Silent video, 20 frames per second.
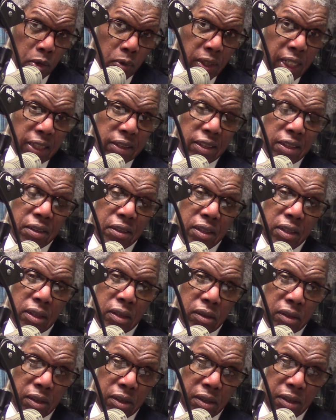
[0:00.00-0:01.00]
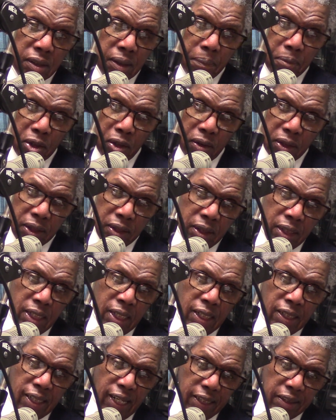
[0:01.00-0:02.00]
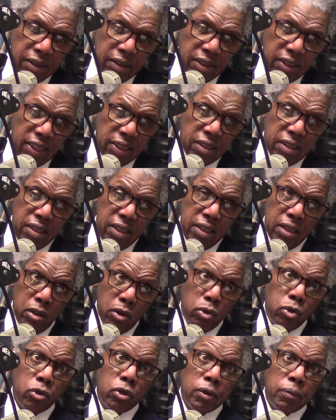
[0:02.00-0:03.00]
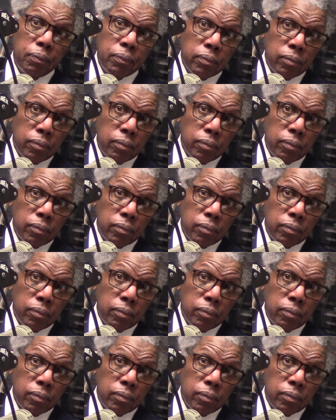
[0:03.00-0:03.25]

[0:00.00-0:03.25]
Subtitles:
When I say senior citizens, I'm talking like 60 and older.